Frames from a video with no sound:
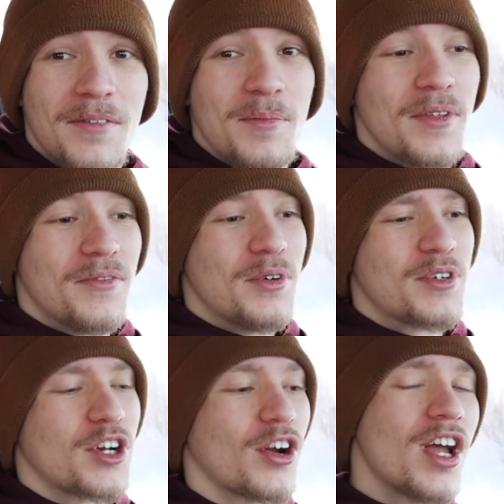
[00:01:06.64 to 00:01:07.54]
from the
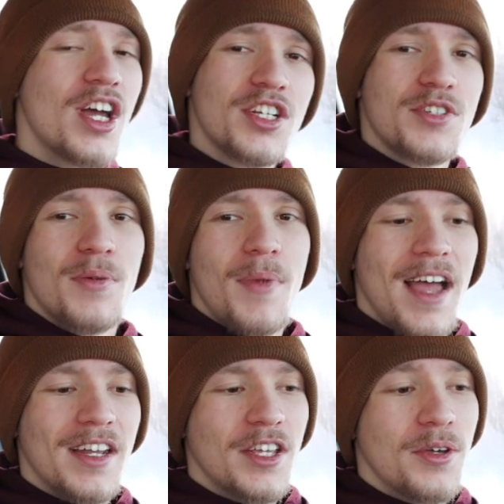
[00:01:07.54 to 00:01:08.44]
future, just
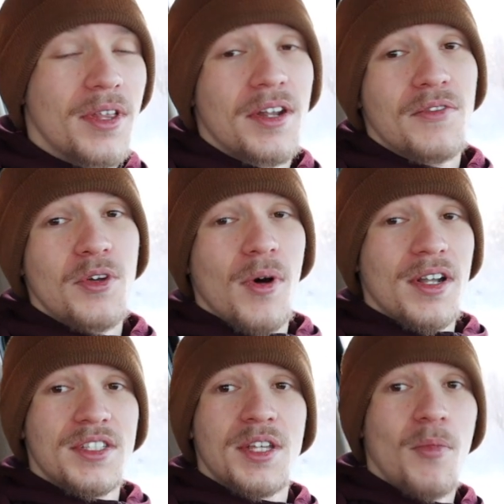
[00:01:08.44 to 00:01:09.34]
reminding you that if you want
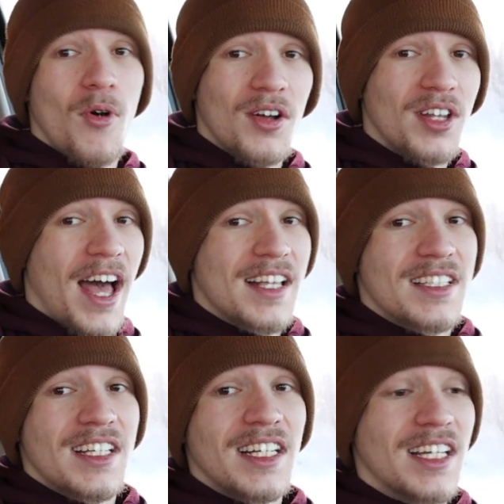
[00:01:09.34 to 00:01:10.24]
to see more
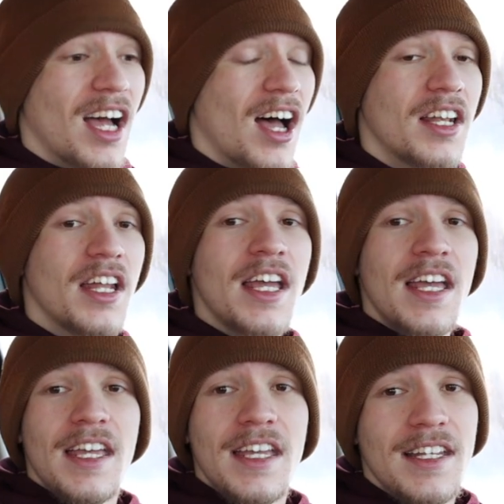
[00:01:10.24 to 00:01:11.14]
Alaskan gun,
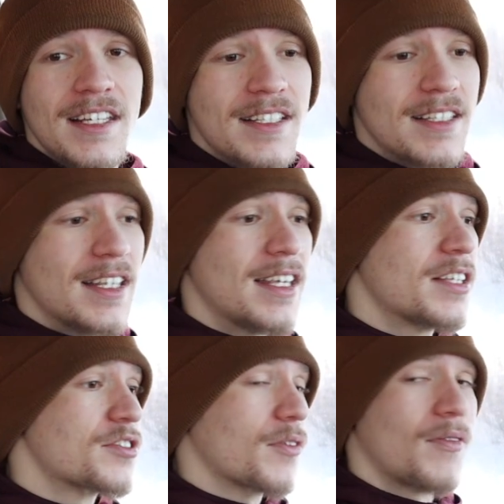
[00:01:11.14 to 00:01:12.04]

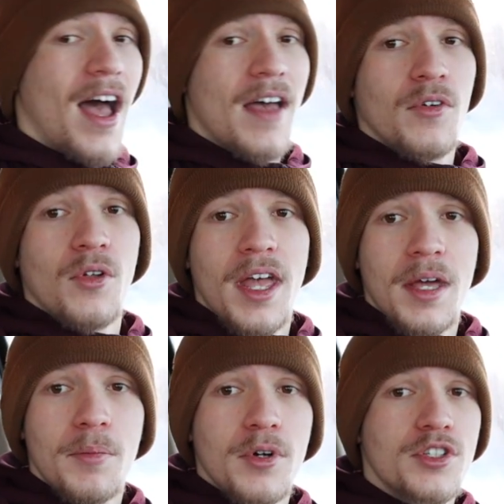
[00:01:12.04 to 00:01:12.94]
EDC, survival,
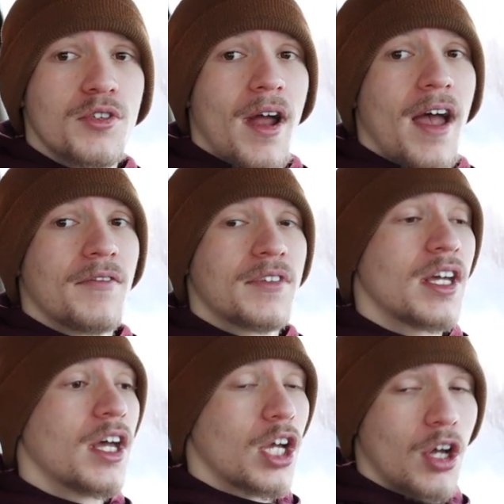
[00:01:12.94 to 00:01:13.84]
and bushcraft
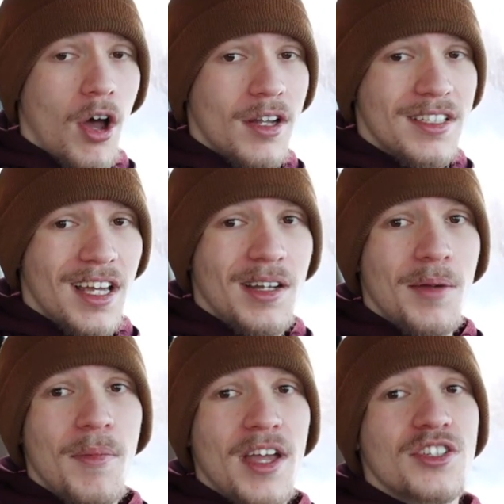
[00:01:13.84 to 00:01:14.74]
content,
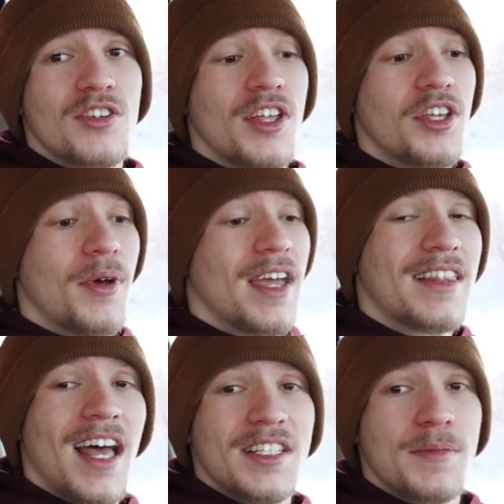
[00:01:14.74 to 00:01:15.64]
make sure that you
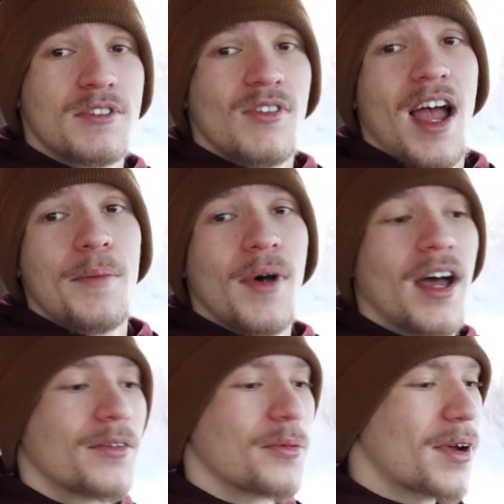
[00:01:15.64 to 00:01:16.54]
hit that subscribe
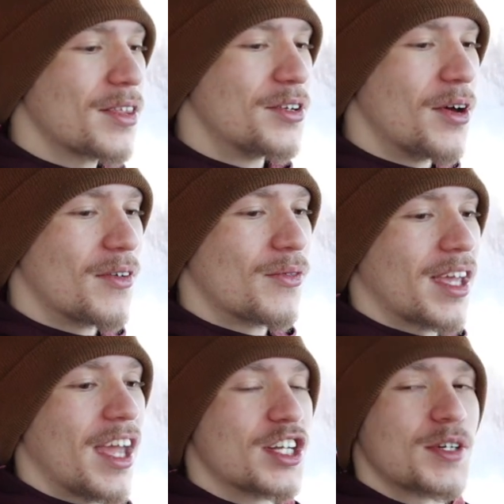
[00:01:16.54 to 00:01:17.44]
button, ring the
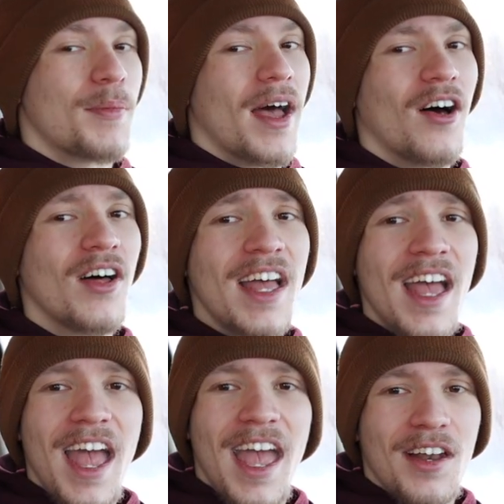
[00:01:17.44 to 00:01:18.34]
notification bell,
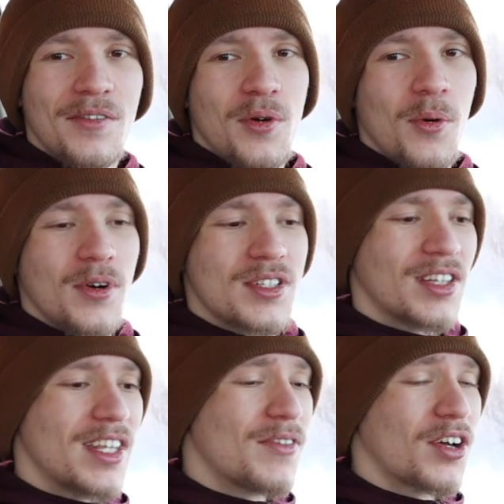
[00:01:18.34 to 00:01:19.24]
and of course,
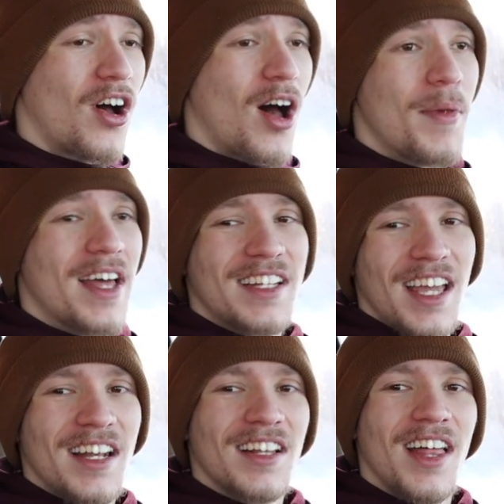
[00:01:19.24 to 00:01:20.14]
leave a comment
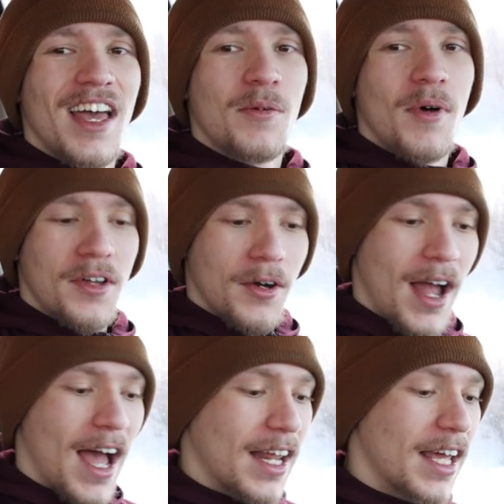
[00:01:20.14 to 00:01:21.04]
and a like while you're
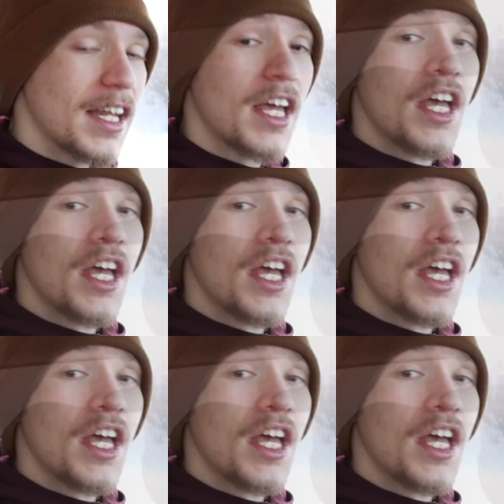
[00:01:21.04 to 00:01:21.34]
at it.